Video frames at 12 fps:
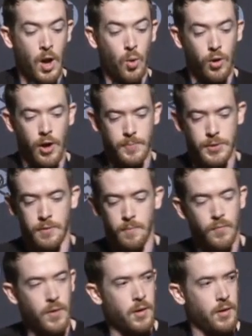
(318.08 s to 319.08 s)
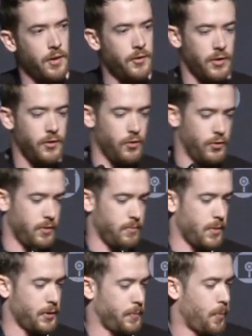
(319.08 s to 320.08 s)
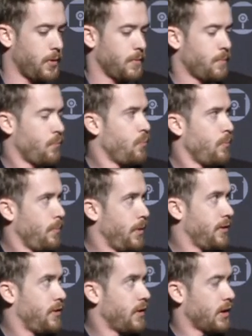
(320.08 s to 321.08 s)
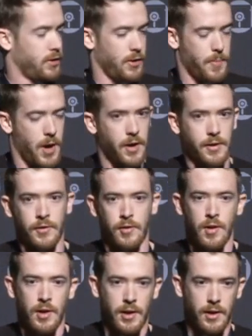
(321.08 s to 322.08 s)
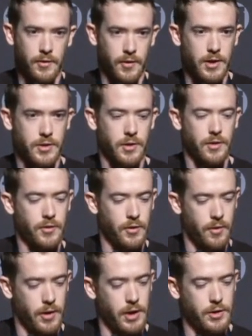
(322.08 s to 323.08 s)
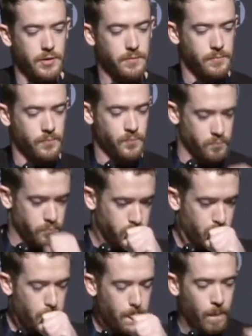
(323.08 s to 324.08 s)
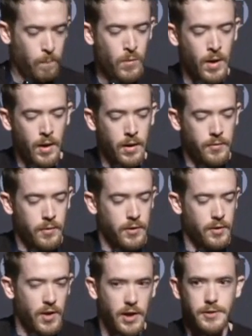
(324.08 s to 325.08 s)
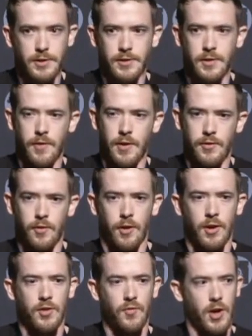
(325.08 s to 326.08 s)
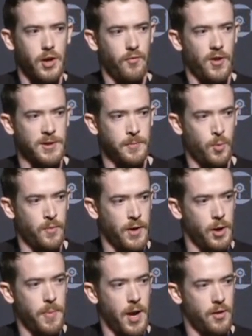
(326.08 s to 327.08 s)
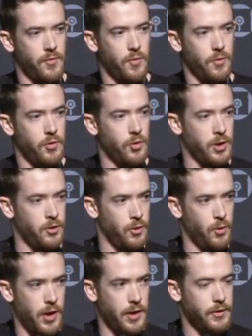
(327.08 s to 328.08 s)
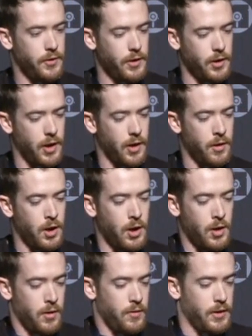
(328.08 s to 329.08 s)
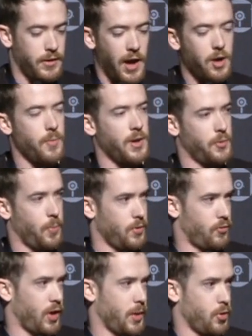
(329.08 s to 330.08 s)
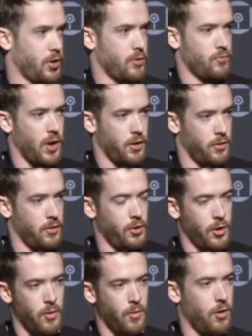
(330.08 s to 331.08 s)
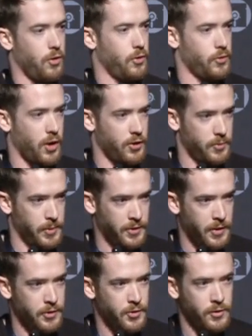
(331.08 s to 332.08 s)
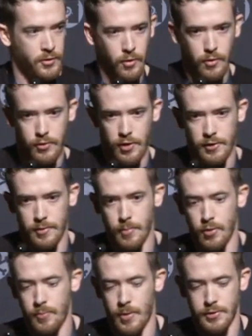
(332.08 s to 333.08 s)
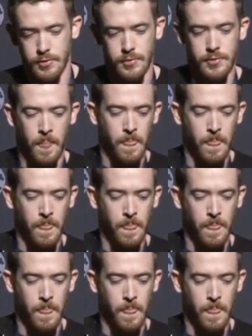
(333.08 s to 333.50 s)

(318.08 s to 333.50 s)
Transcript: One option is just using Metasploit. PSExec to the box, get a session, install an agent. The advantages of this are it's very flexible and very powerful. You can utilize the entire Metasploit framework and run, all those awesome extensions, all those awesome post modules.